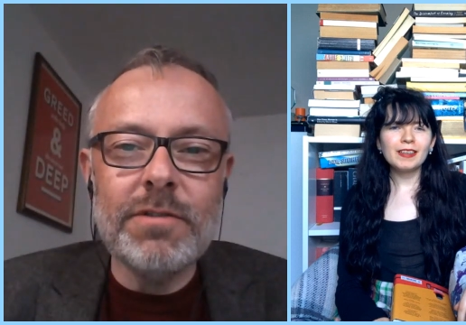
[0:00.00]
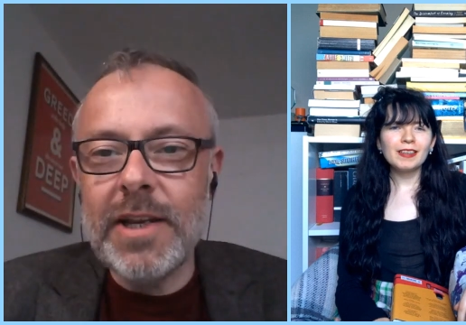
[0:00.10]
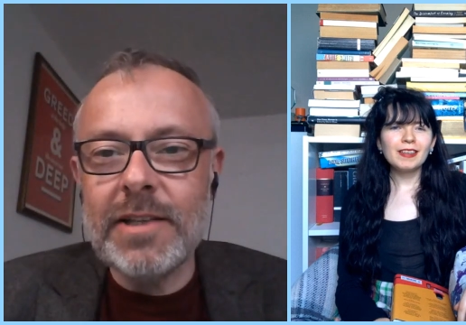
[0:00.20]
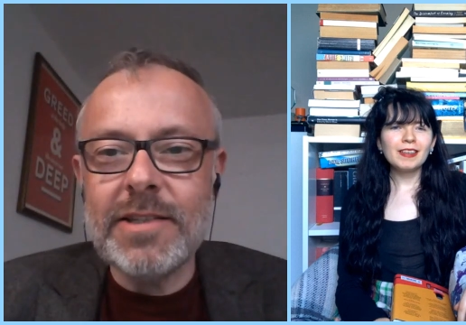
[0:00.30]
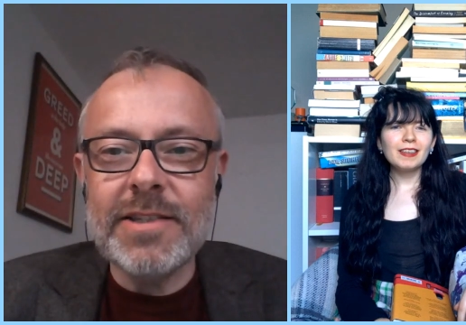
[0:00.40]

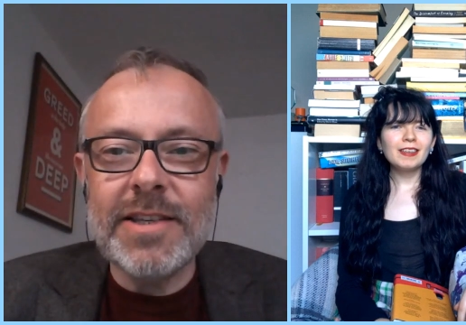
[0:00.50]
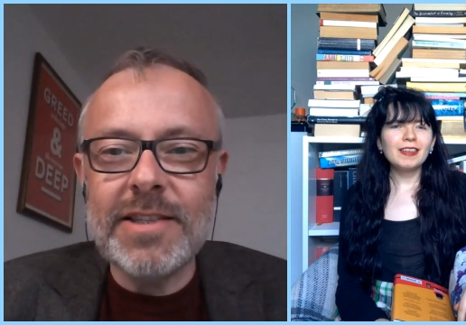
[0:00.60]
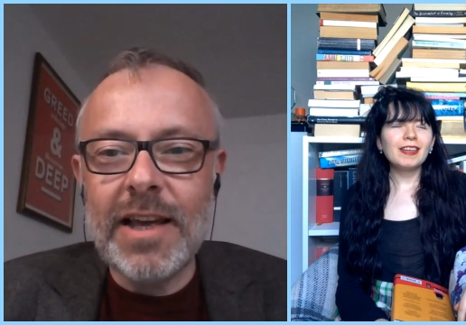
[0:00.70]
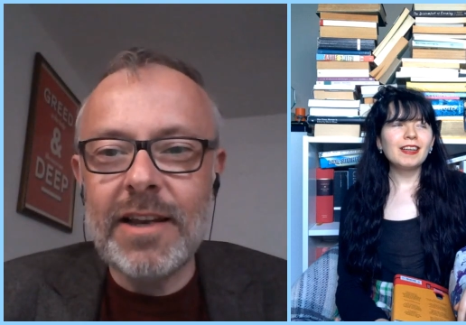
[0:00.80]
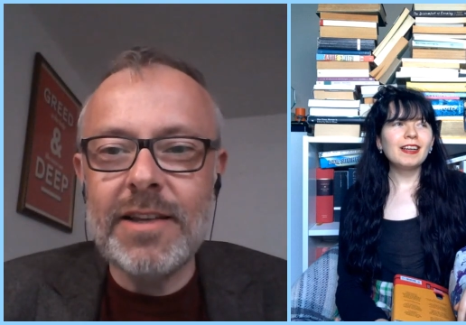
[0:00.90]
Speaker 1: somebody else's?
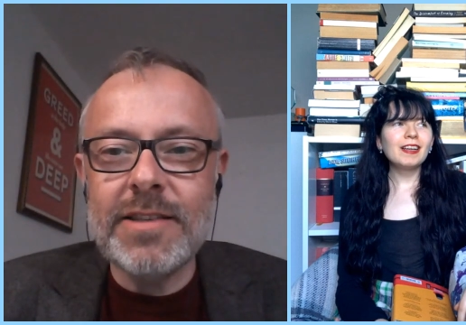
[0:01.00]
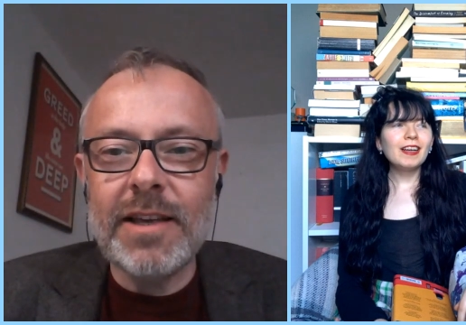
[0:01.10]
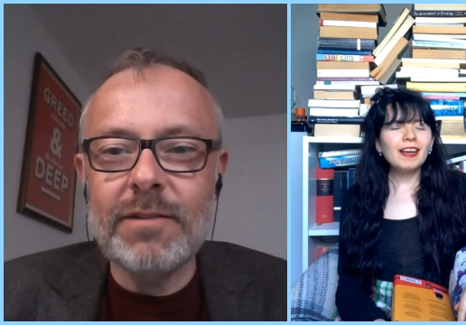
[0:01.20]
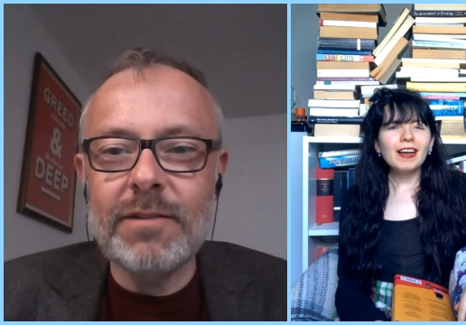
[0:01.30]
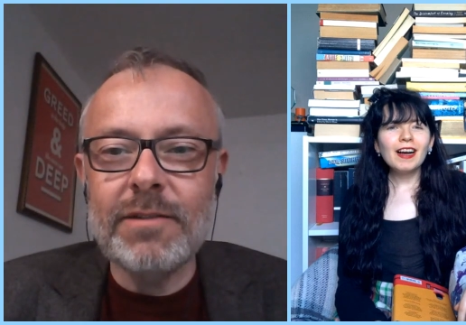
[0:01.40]
Is that
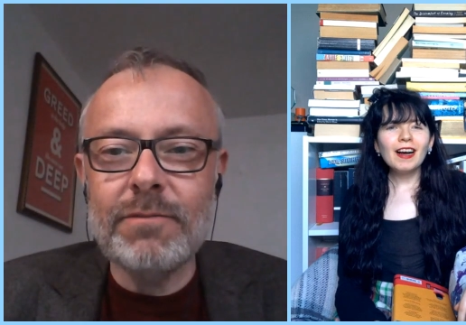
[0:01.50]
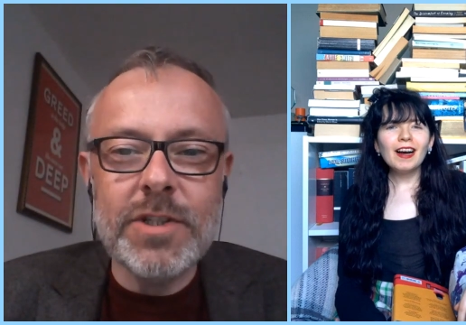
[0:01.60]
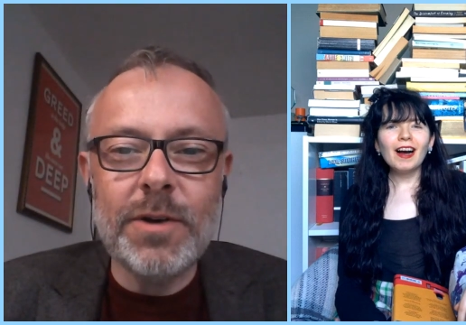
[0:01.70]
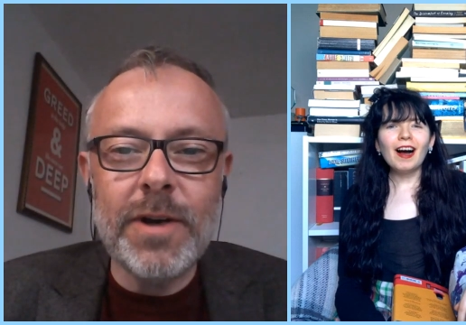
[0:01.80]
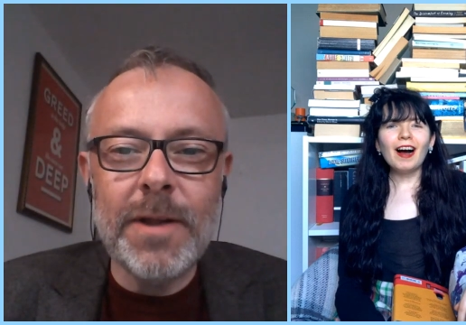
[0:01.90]
is that
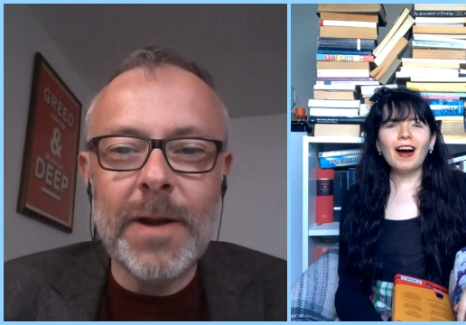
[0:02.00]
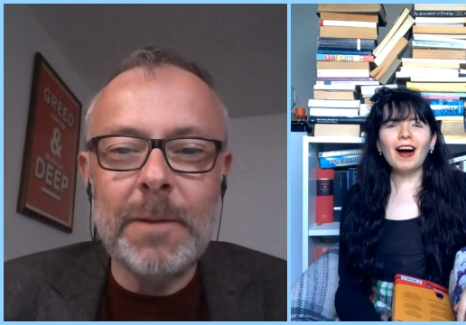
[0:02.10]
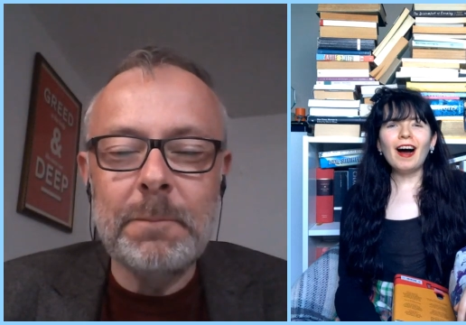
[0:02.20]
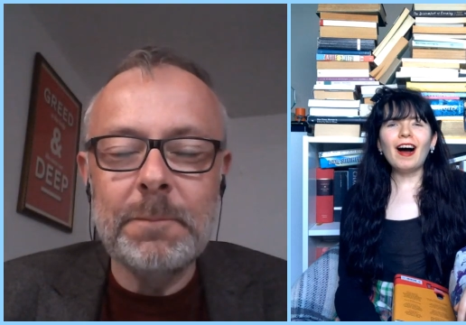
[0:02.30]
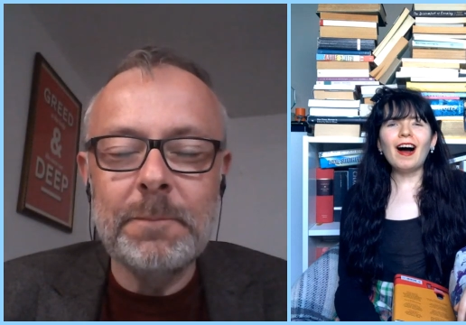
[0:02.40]
what's going on
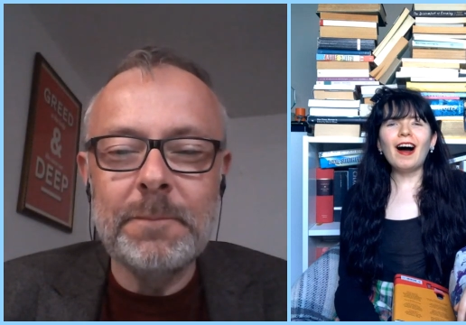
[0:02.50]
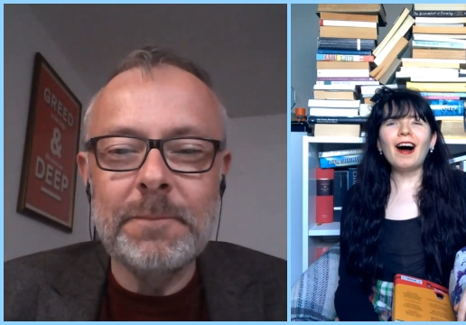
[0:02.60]
there?